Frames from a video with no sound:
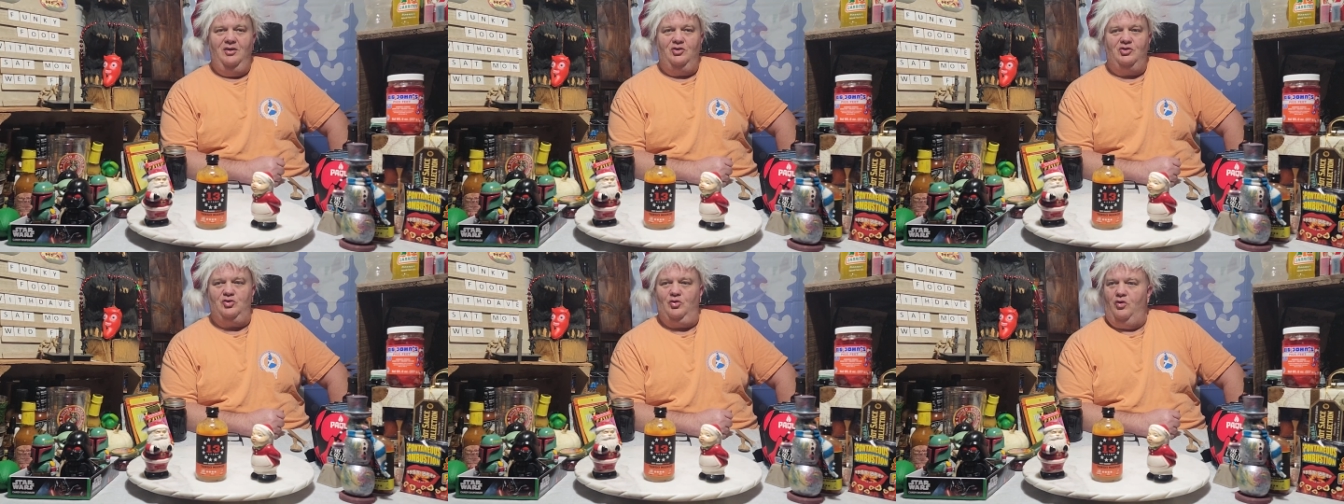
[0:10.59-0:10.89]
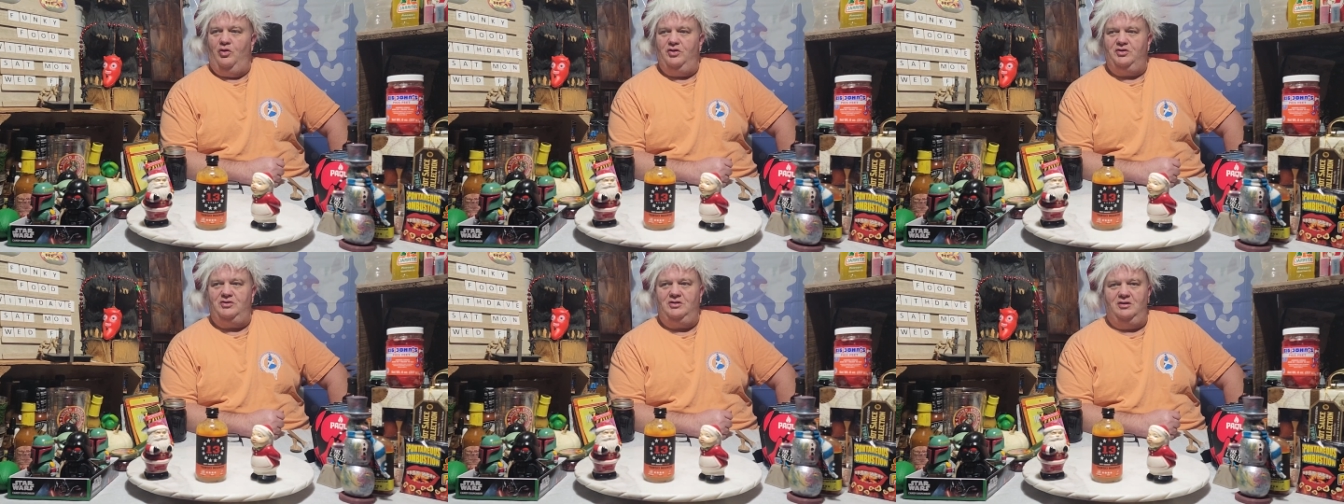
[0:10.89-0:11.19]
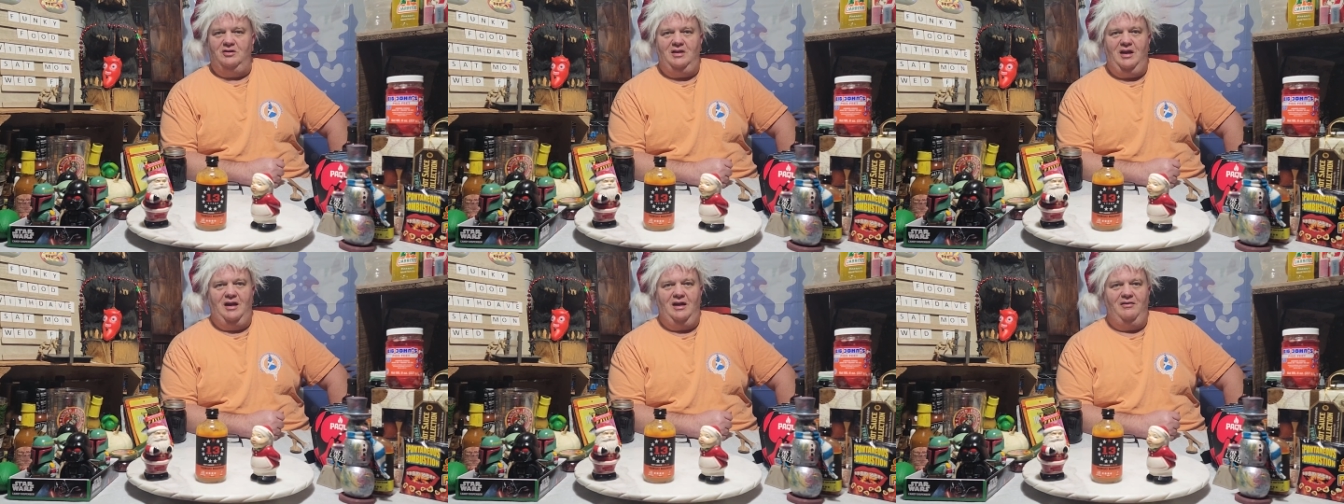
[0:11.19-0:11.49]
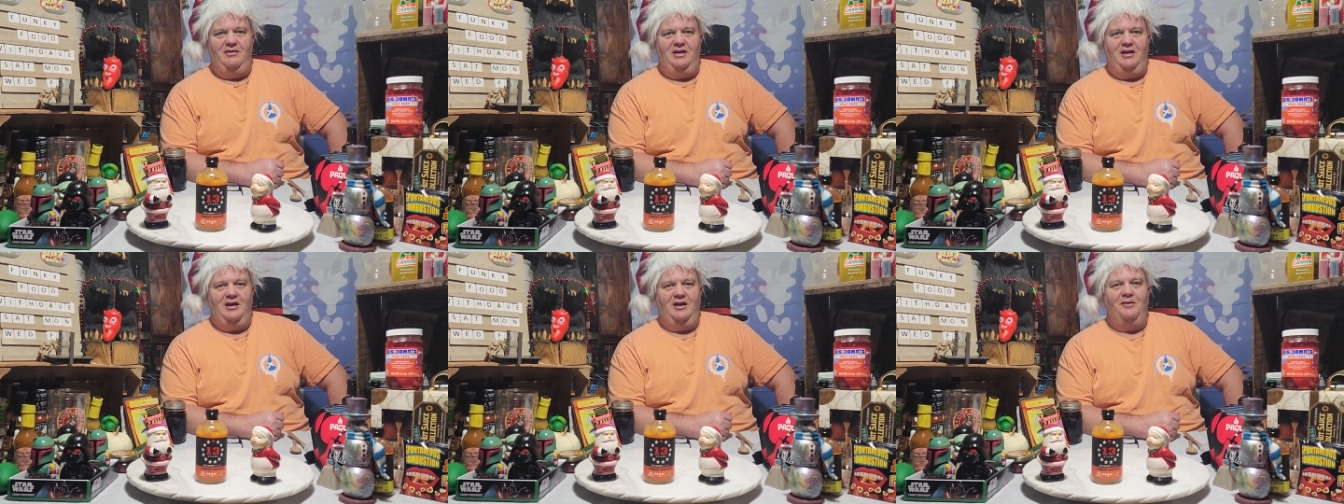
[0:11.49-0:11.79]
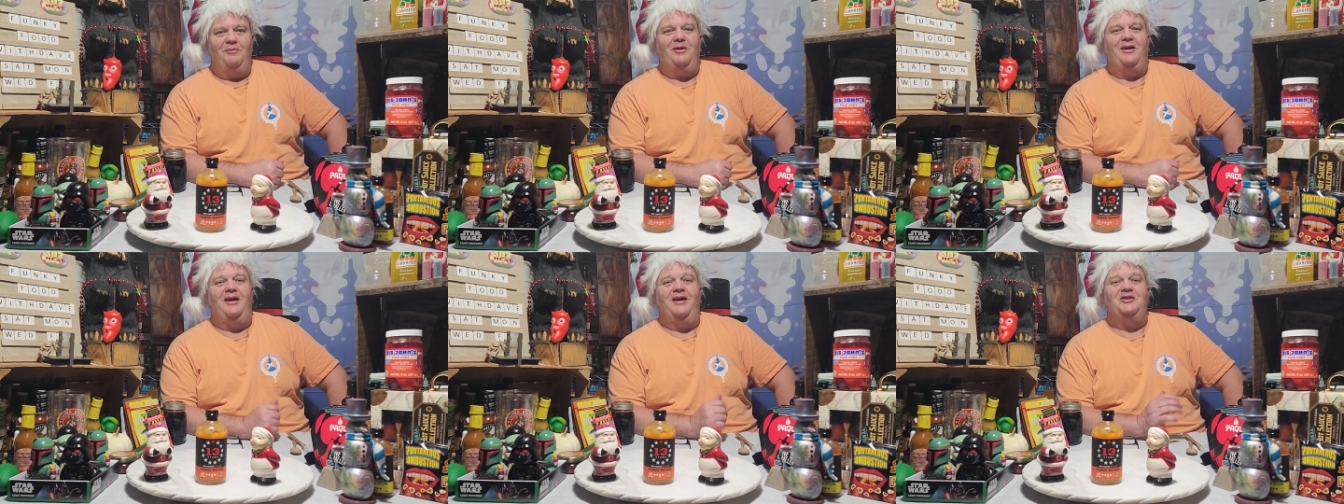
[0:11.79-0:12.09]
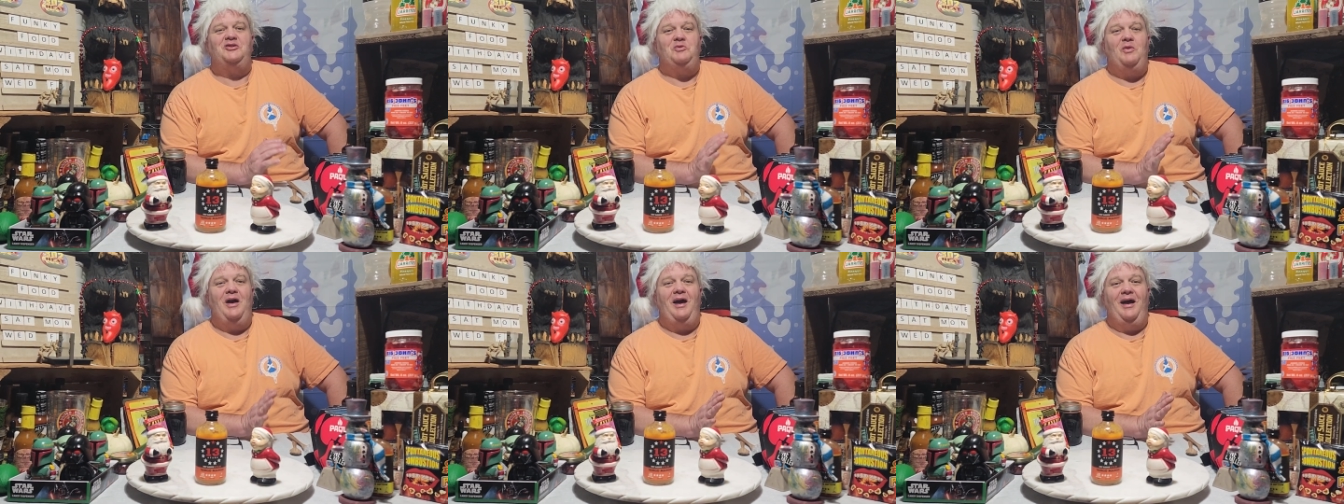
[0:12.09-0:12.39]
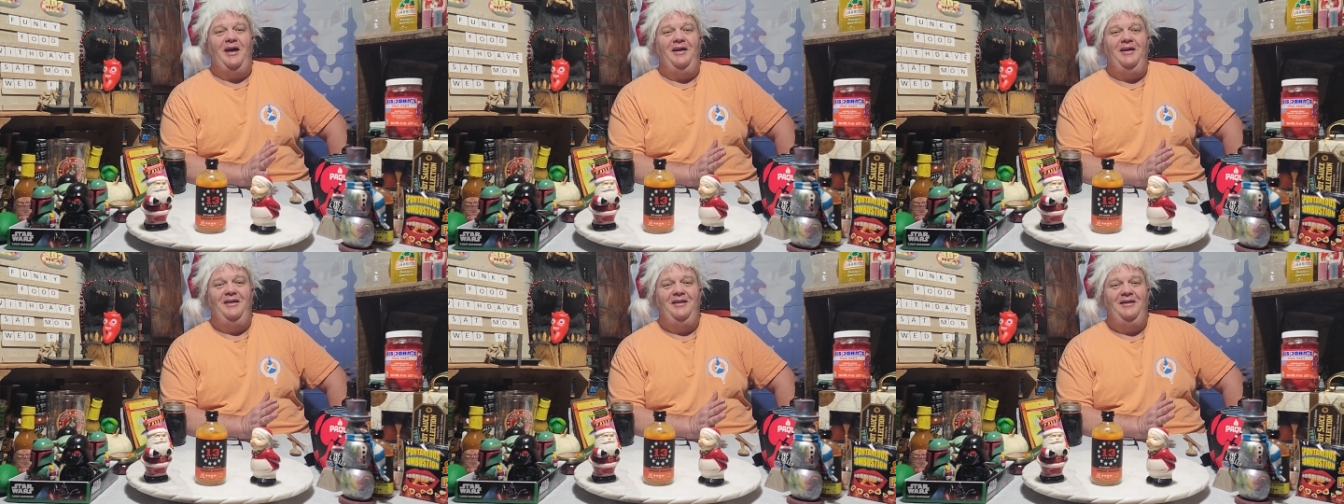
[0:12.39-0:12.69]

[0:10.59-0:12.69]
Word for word: Shortest day of the year, but guess what?